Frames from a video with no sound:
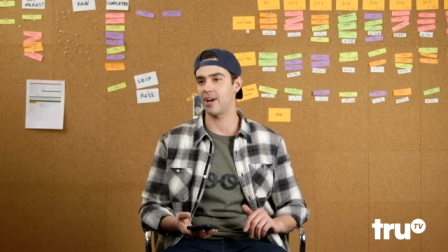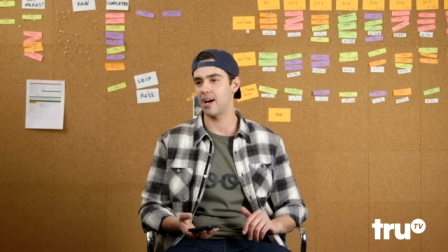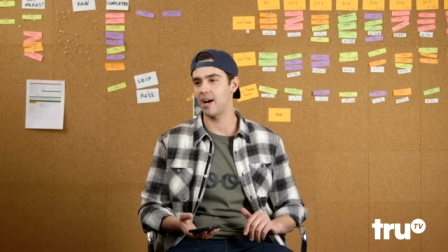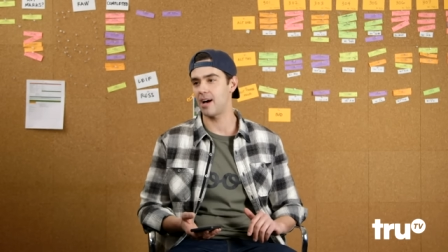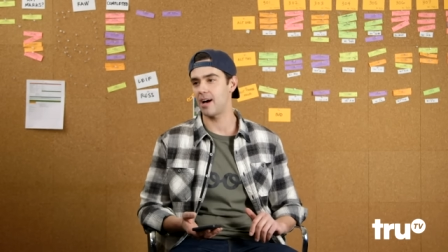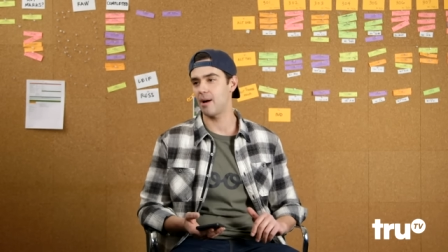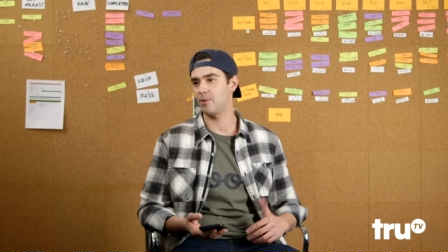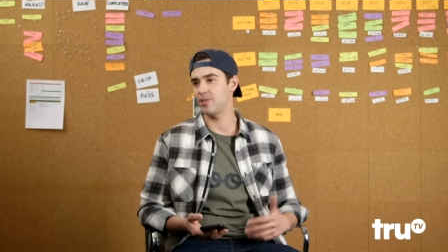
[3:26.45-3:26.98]

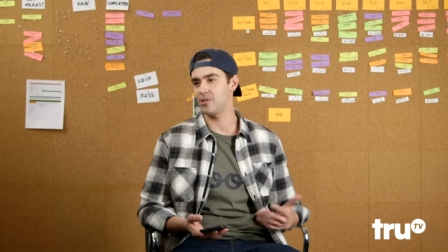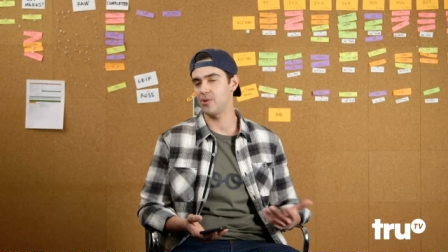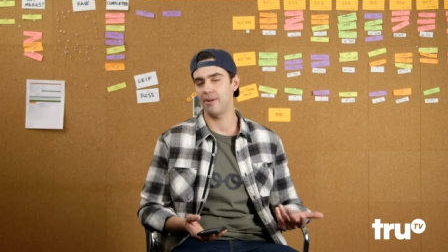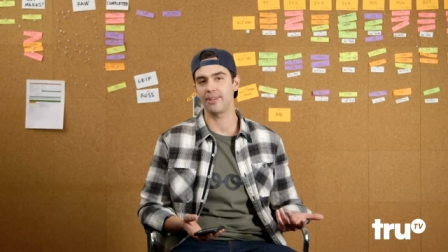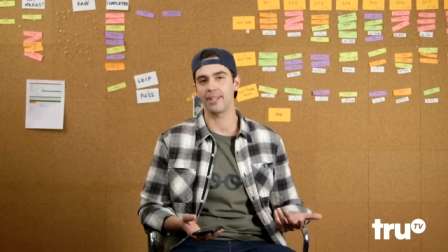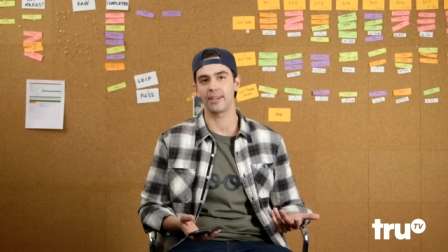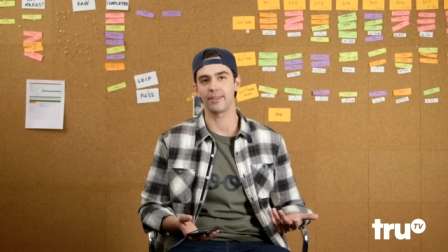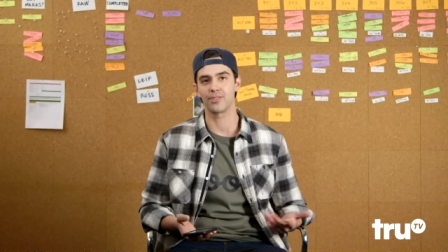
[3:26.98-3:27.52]
I want to do
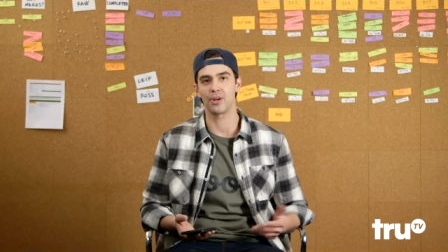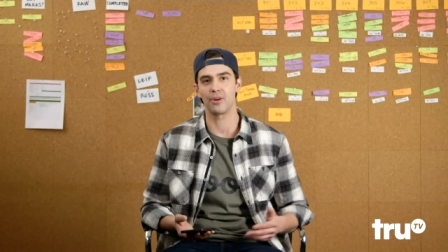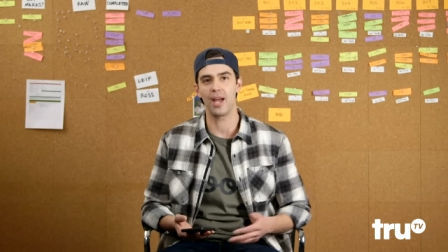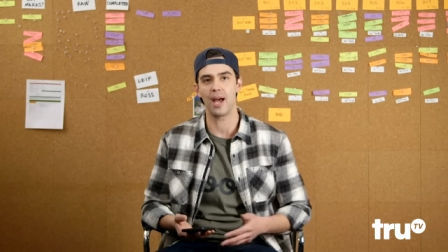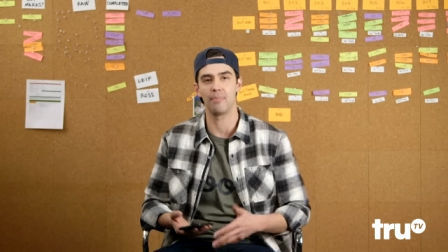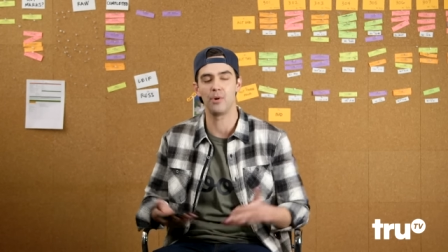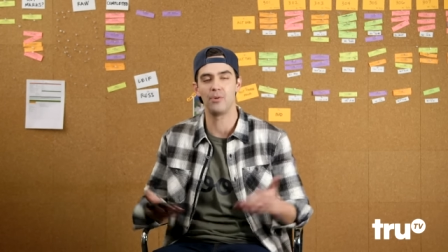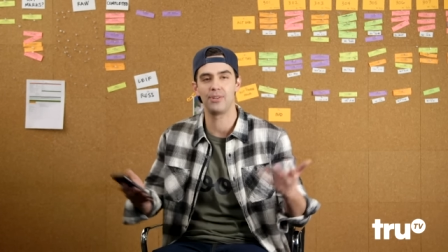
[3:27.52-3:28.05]
everything. So
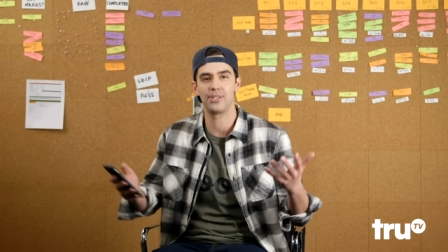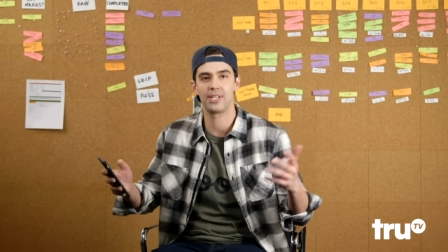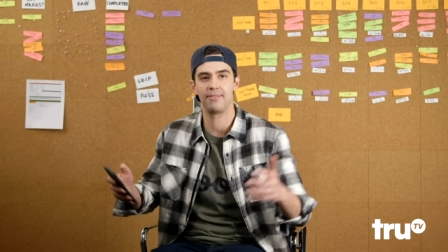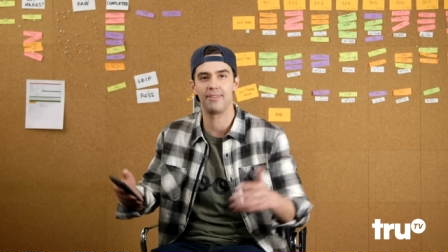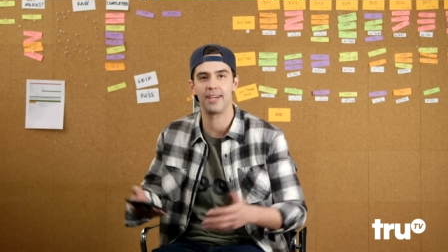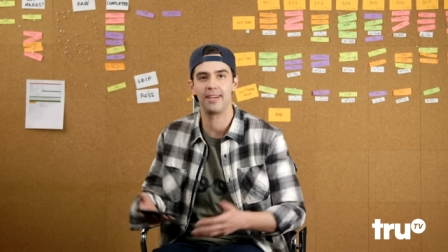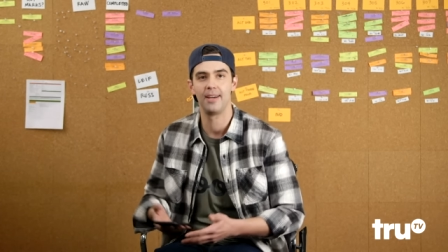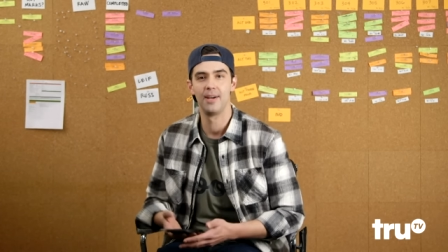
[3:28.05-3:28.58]
yeah, movies,
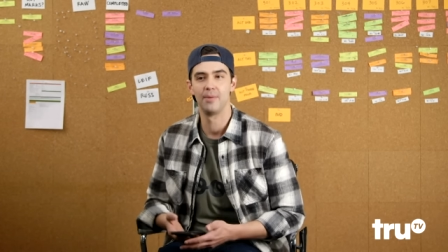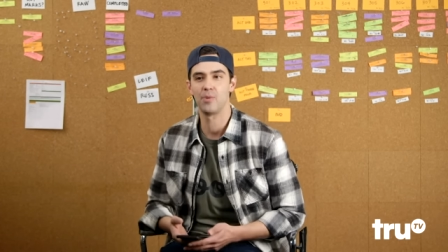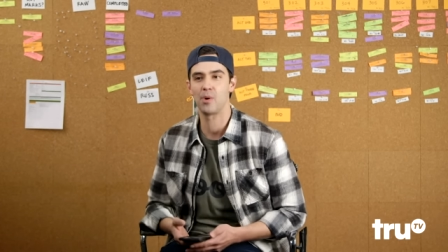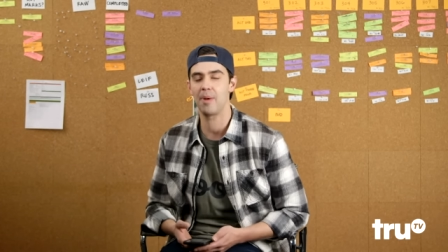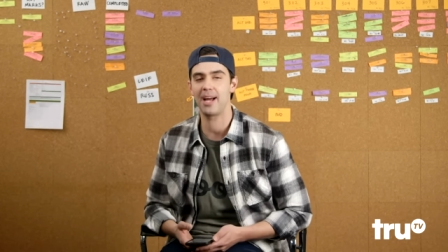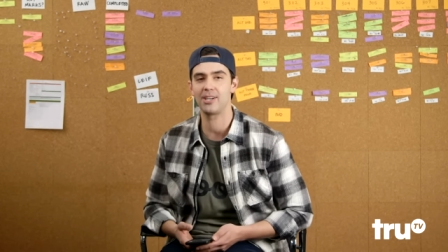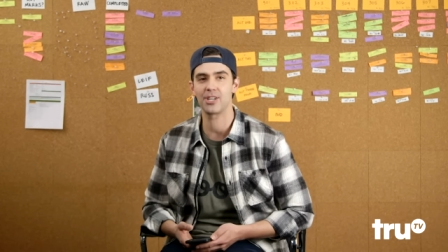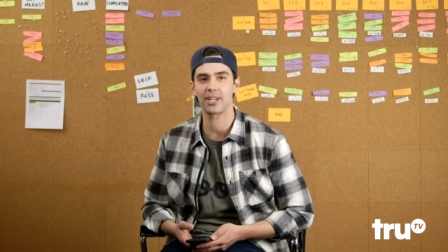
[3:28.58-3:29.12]
TV, more
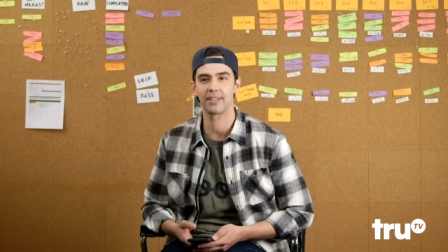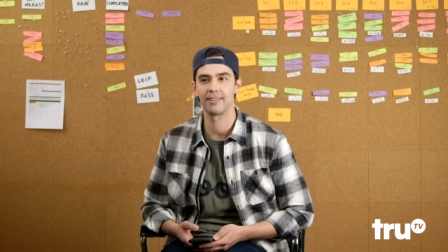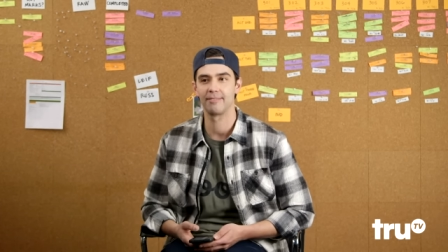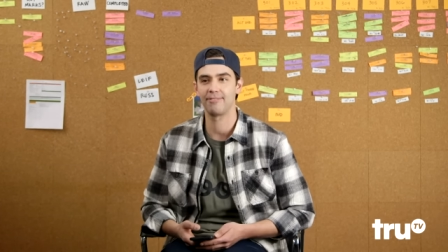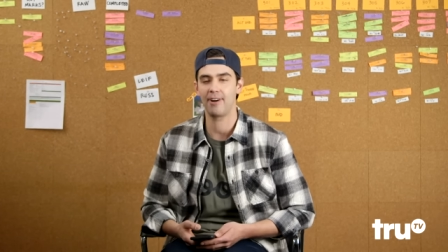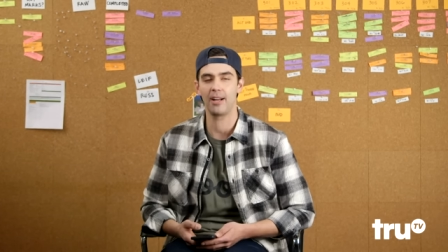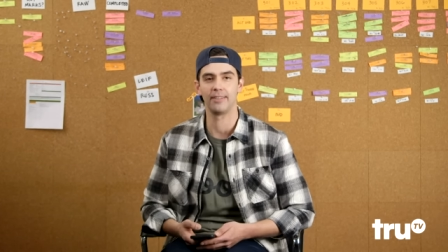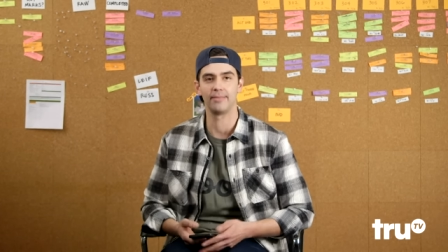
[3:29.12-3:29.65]
magic,
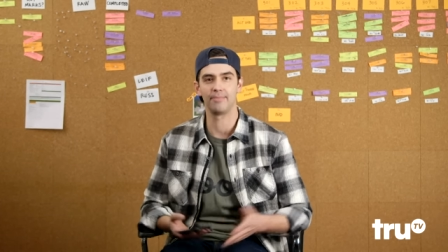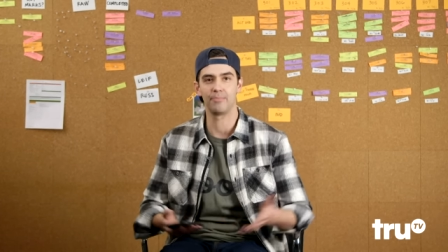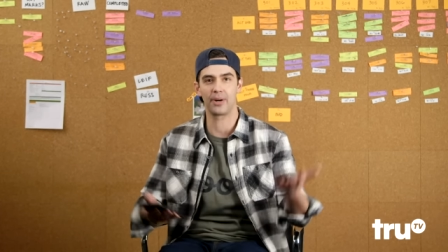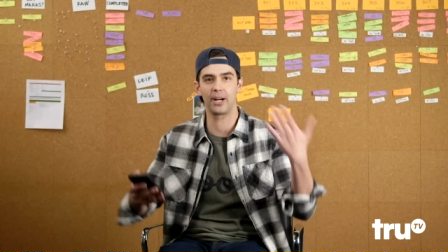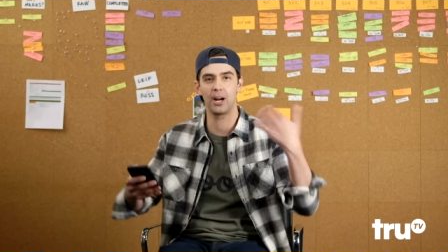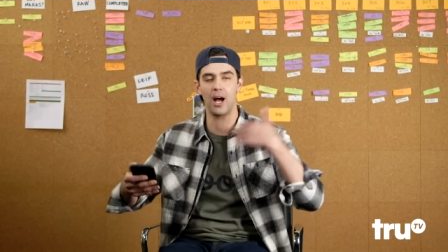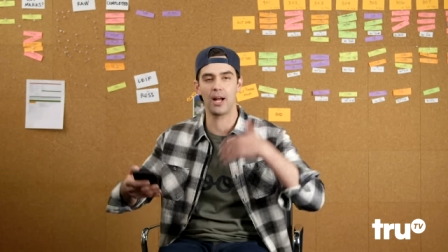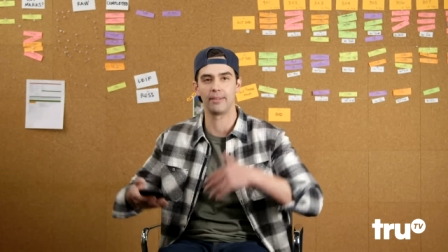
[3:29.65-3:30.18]
fun.
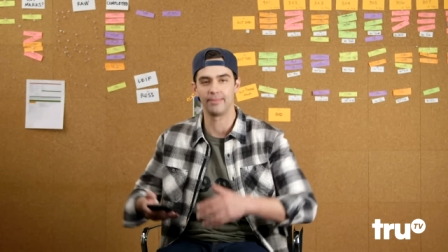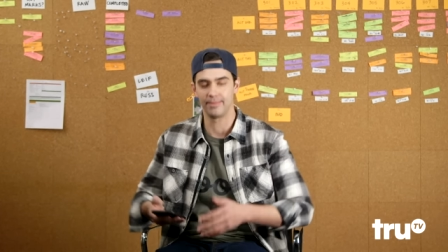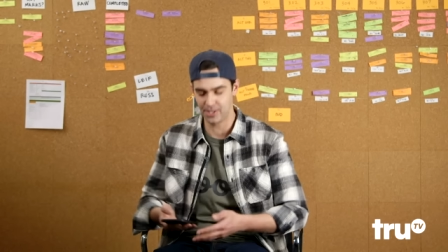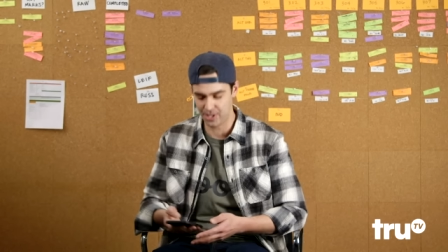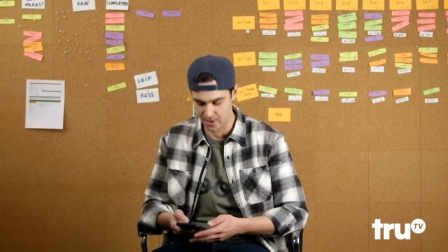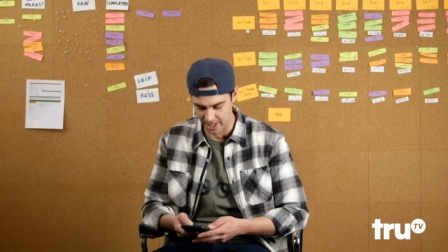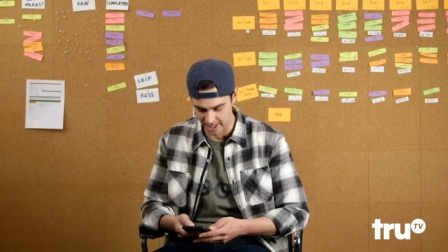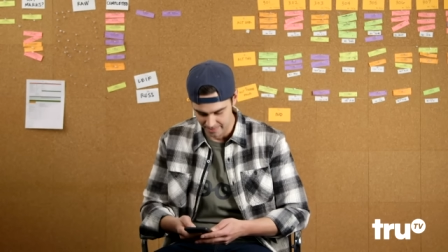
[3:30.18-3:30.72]
Bring it on.
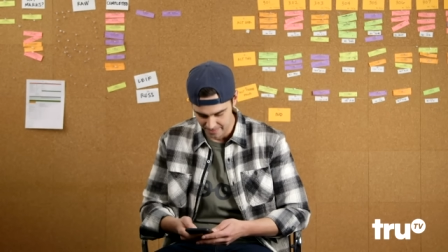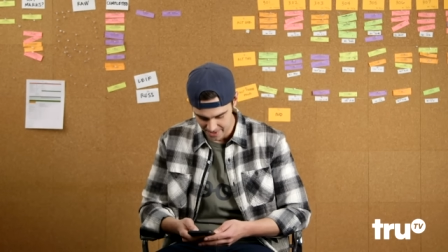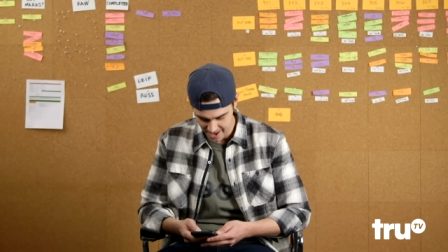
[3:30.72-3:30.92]
Let's do it.